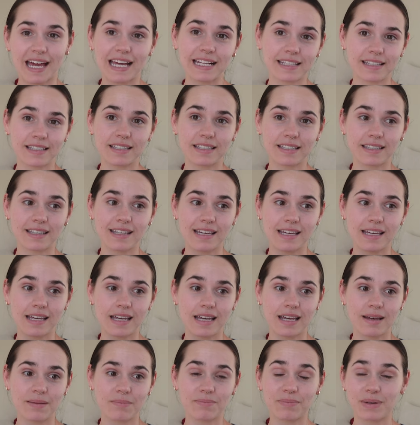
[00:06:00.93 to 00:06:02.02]
That is
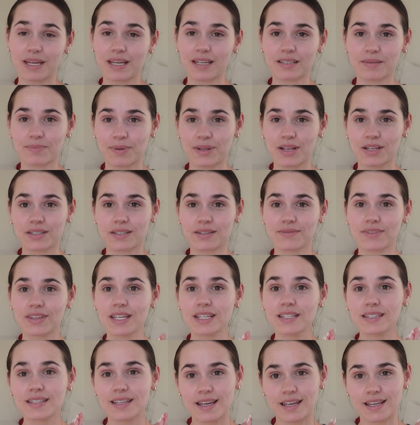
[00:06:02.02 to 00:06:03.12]
the biggest plus of
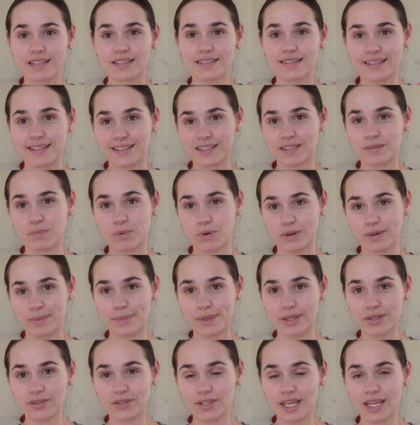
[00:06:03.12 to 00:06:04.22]
this, is its
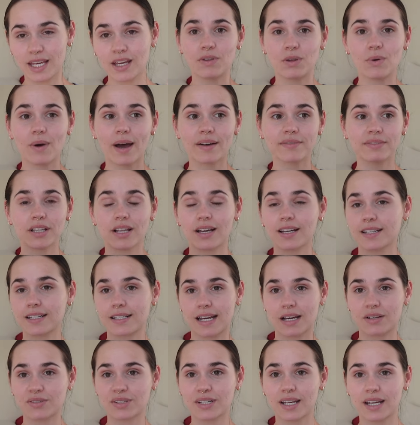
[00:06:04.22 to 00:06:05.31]
portability. If you have a lot of
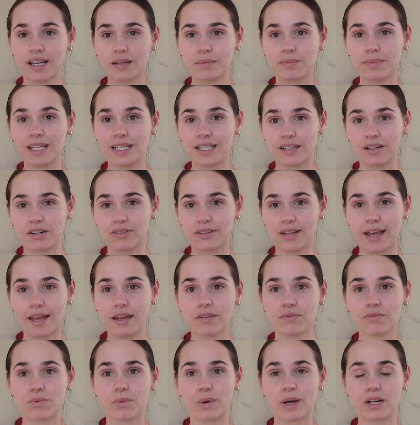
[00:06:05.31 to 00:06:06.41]
downtime in your
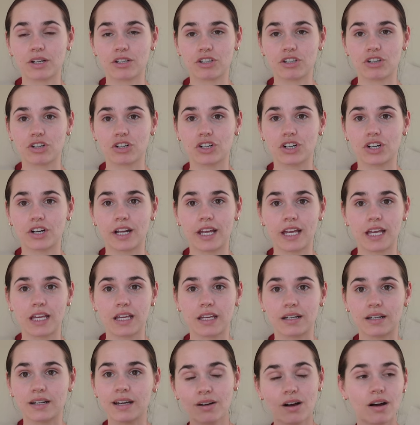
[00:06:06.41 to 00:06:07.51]
life where you're
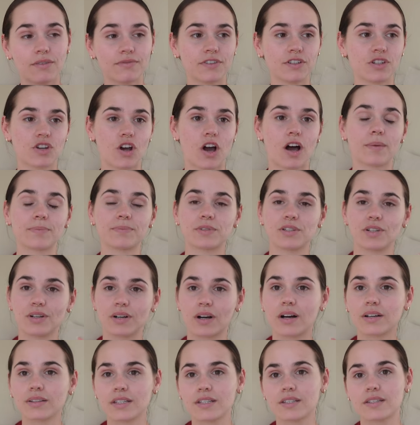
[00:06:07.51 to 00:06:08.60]
in coffee shops, you're
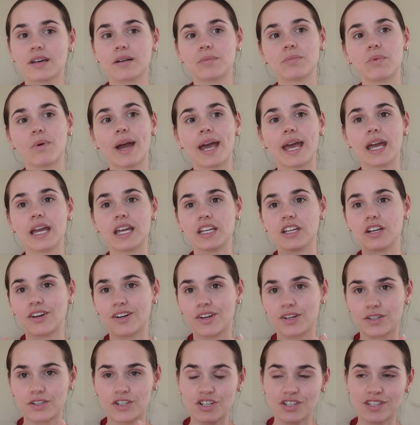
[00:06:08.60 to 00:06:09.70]
on the subway,
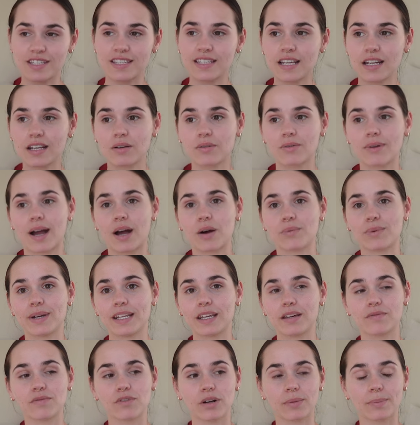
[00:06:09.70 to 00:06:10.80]
you're just sitting around
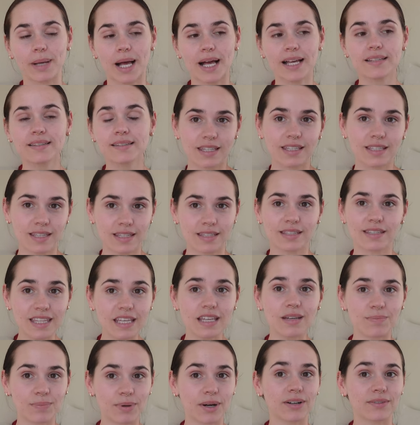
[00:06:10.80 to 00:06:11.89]
waiting for a bus, this is
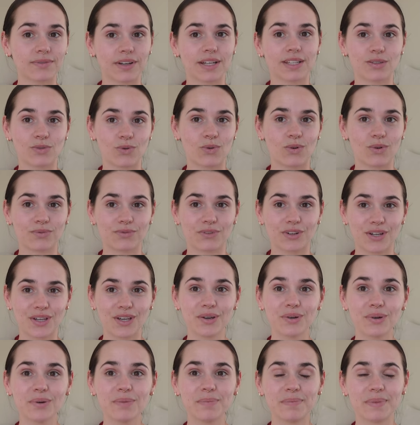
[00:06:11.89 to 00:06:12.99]
the perfect tool for
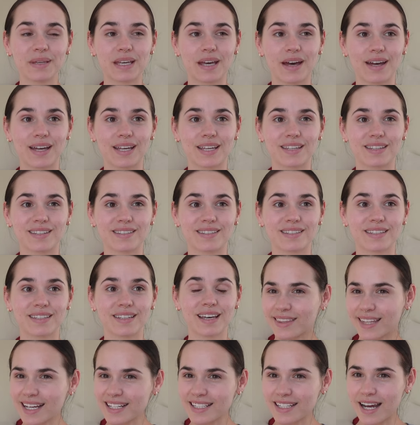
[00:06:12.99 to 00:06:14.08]
you because
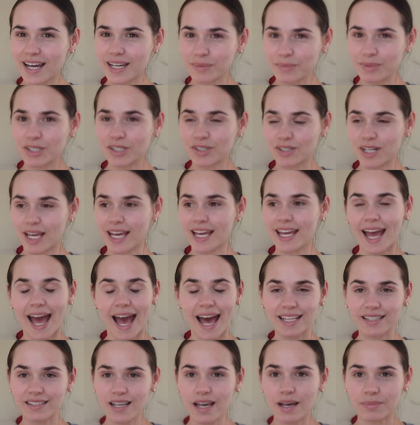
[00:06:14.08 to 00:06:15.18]
that time in your day
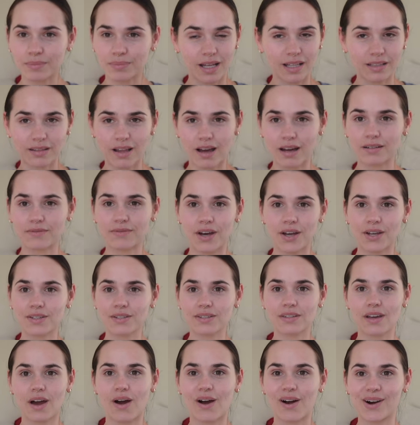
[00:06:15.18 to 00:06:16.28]
adds up. A lot of
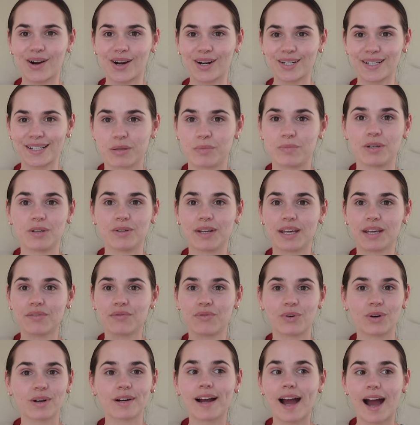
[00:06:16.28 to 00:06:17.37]
us are commuting
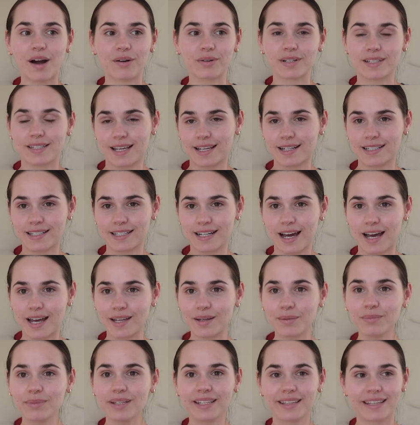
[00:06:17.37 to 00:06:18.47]
for hours at a
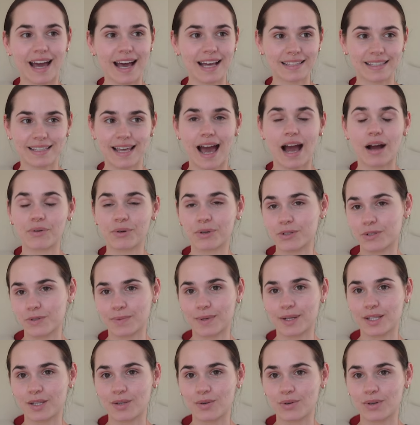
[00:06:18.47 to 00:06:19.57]
time. That's hours
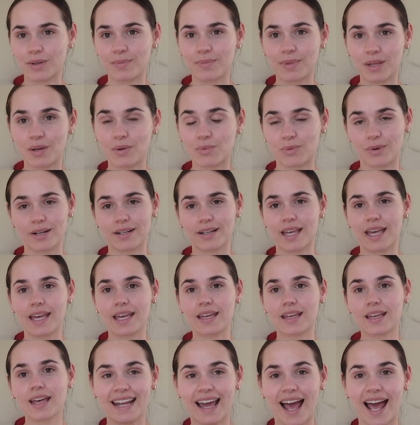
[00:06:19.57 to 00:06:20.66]
where you can be working,
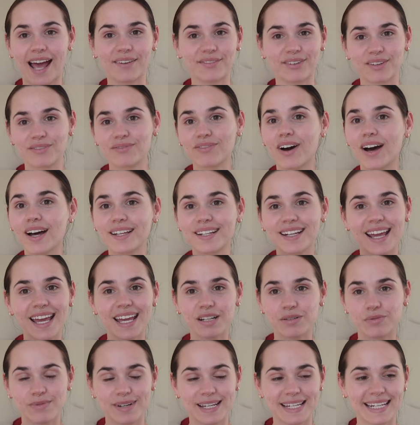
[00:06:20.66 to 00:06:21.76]
having fun,
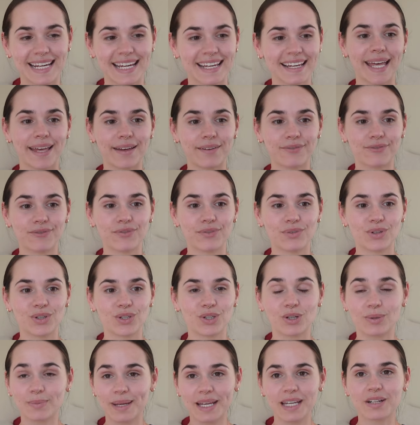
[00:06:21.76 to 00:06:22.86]
and reading. If
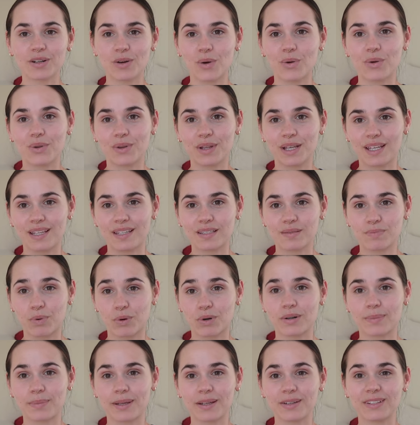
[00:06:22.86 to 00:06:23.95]
your main goal is
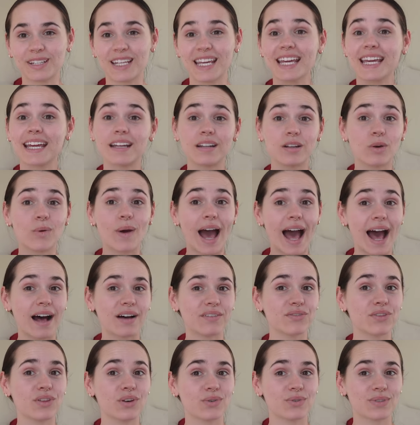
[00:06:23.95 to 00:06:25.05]
portability and you
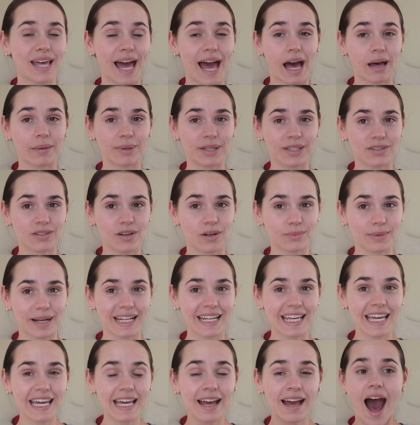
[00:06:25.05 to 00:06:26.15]
have those habits
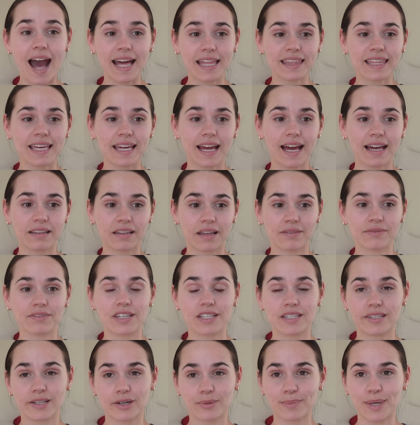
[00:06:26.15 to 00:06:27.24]
already, I think I love
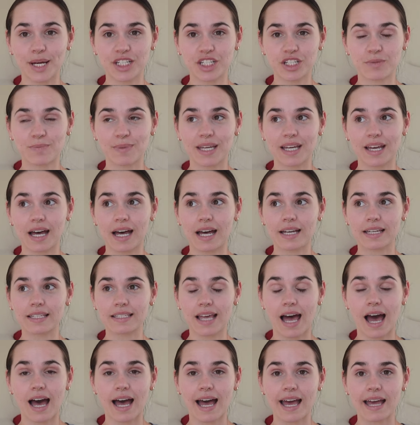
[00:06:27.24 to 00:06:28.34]
this so much because
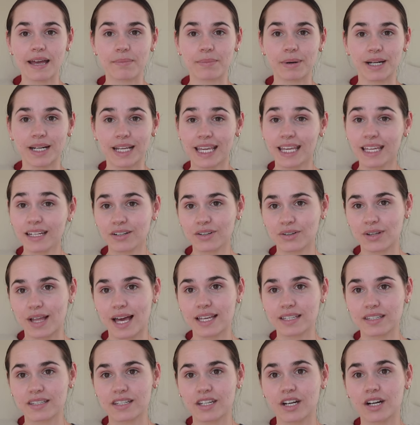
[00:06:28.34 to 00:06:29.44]
I bought a Kindle
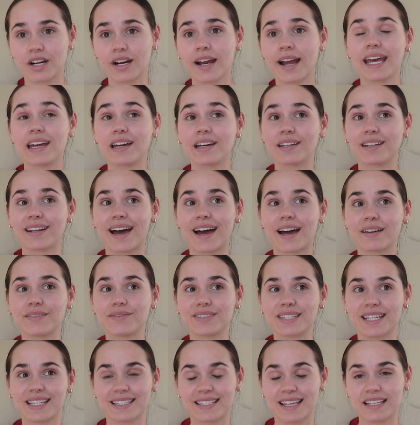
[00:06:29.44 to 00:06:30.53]
last year and I've
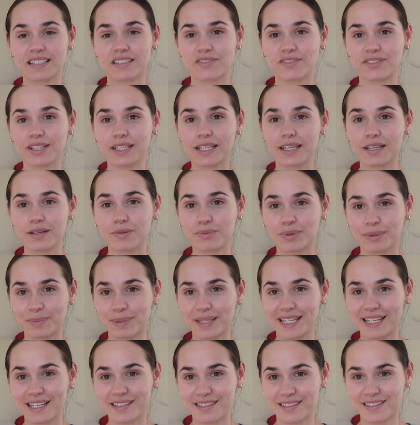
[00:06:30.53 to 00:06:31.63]
successfully
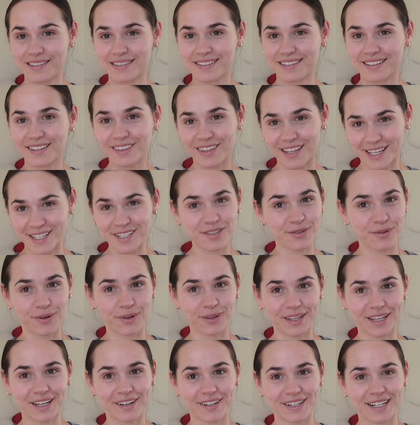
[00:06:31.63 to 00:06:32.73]
replaced like
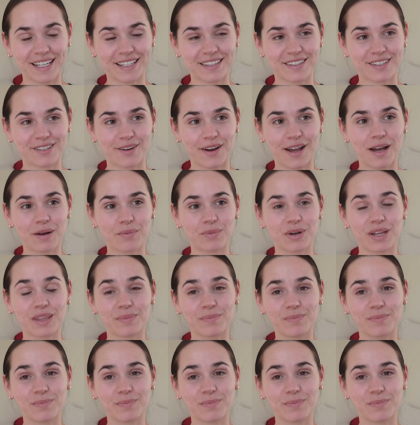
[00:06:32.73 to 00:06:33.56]
scrolling on Instagram with